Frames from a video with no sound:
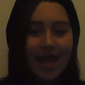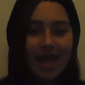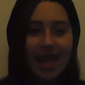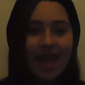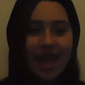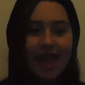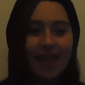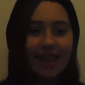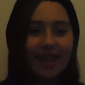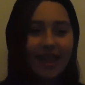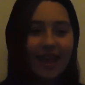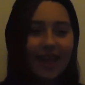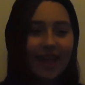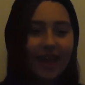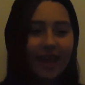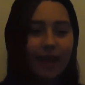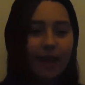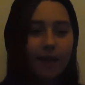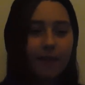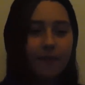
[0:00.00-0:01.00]
And, like,
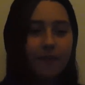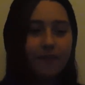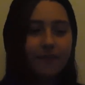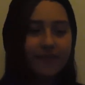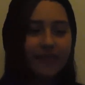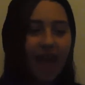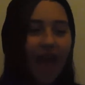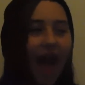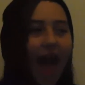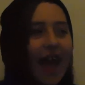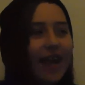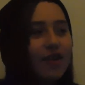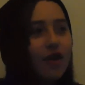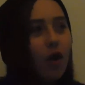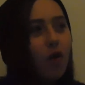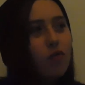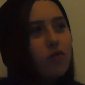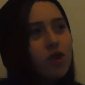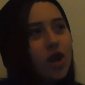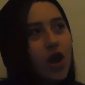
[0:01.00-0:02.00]
I
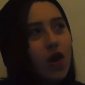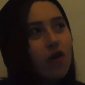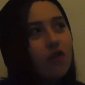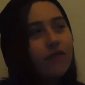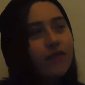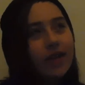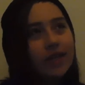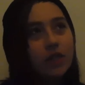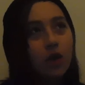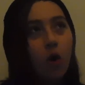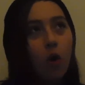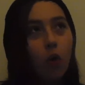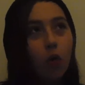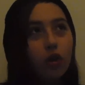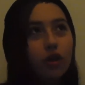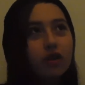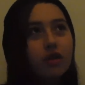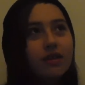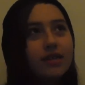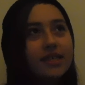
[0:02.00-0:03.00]
don't know if I told
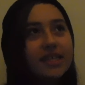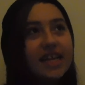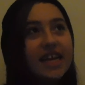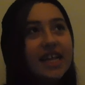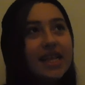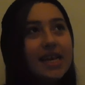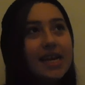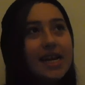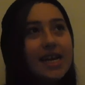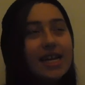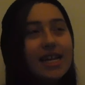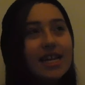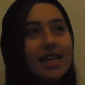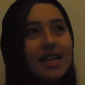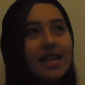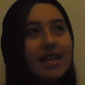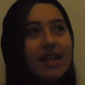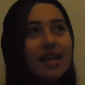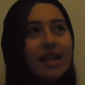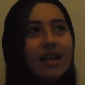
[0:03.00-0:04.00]
her to say that.
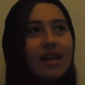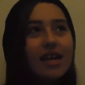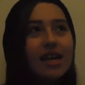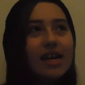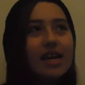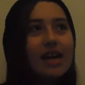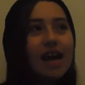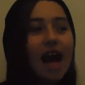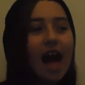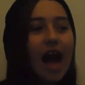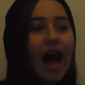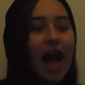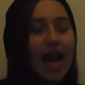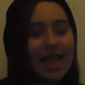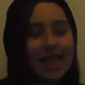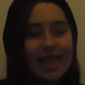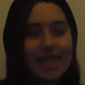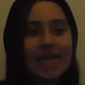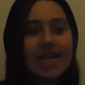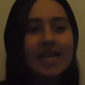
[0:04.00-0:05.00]
I
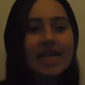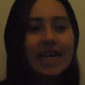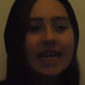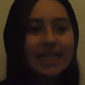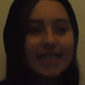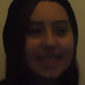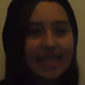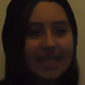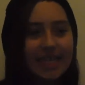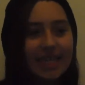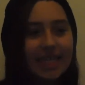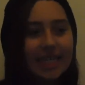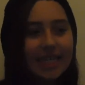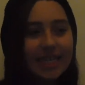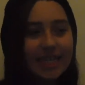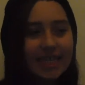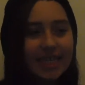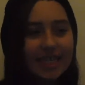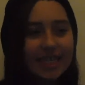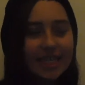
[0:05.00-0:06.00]
think I did,
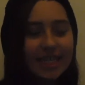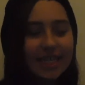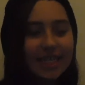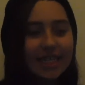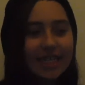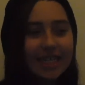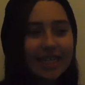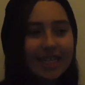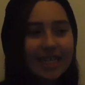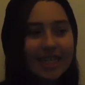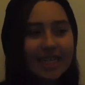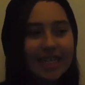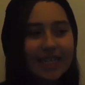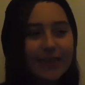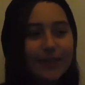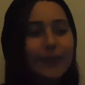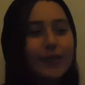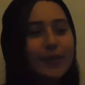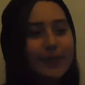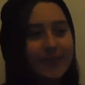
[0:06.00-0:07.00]

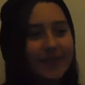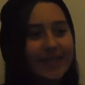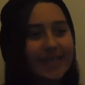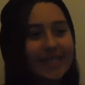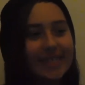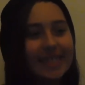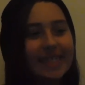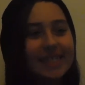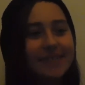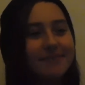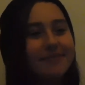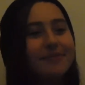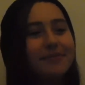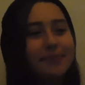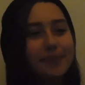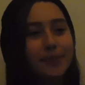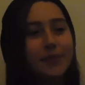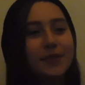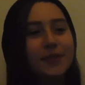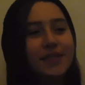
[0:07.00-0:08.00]
which makes it even
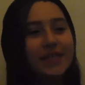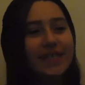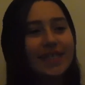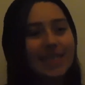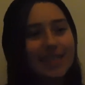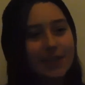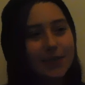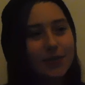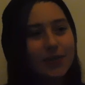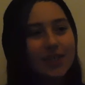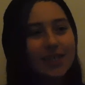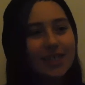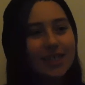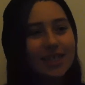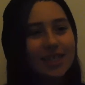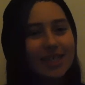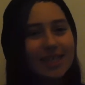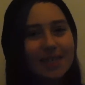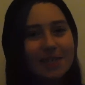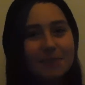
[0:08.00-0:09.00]
more awkward.
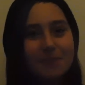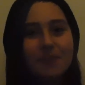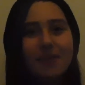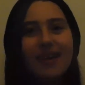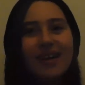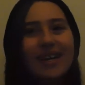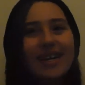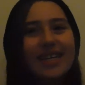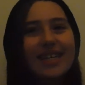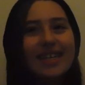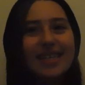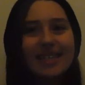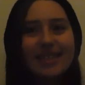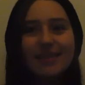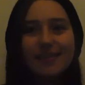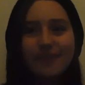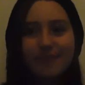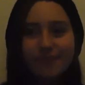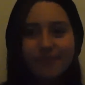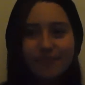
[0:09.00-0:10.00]
But,
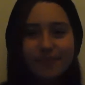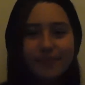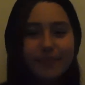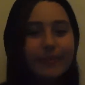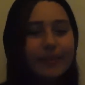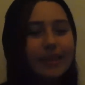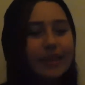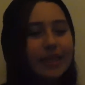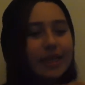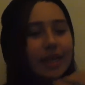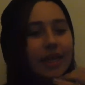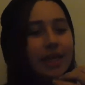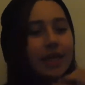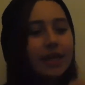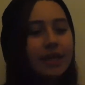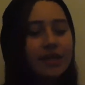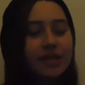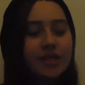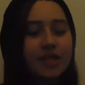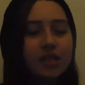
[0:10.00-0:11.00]

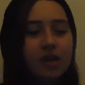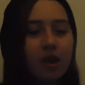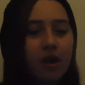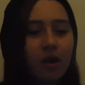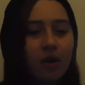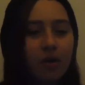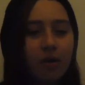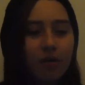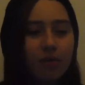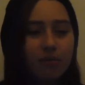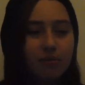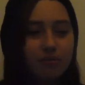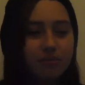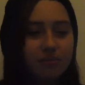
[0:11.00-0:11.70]
so,